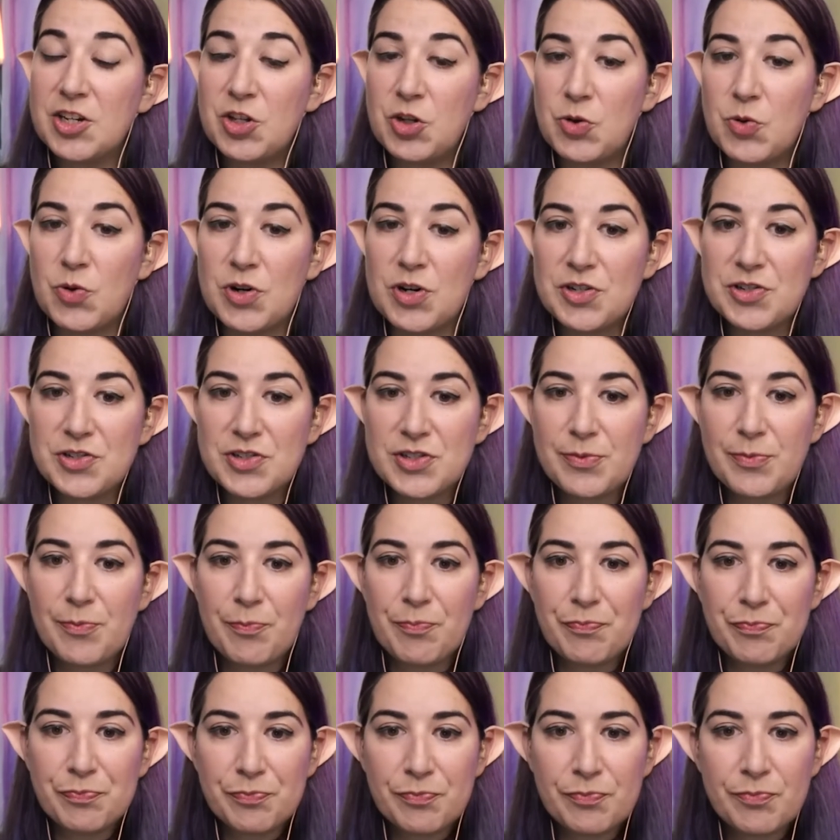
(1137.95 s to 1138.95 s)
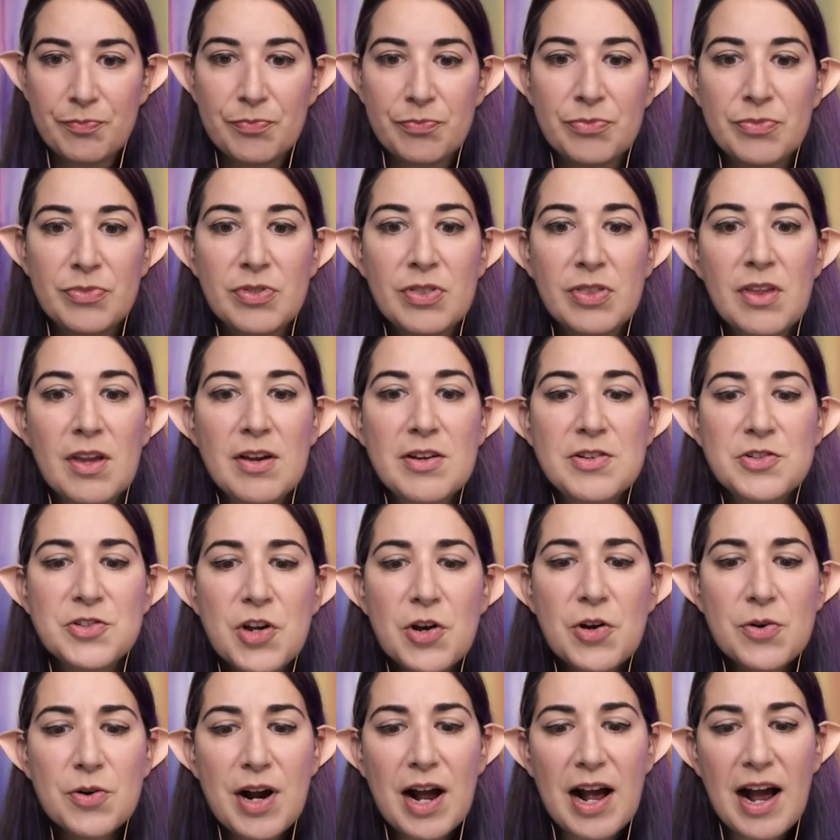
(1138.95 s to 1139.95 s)
cures.
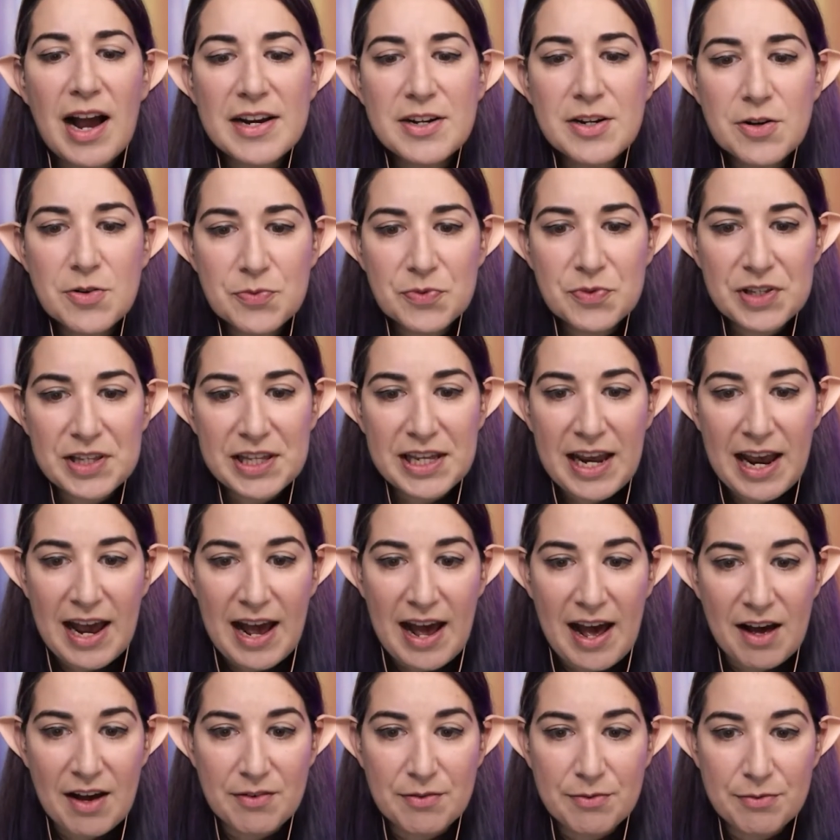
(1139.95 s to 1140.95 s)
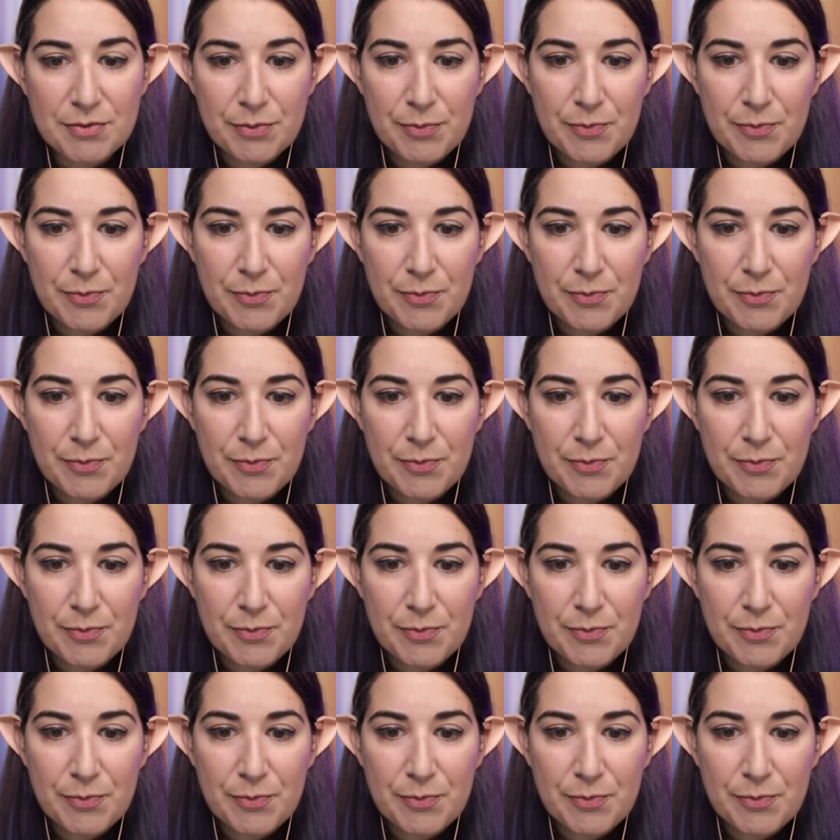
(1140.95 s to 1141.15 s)
So I don't really have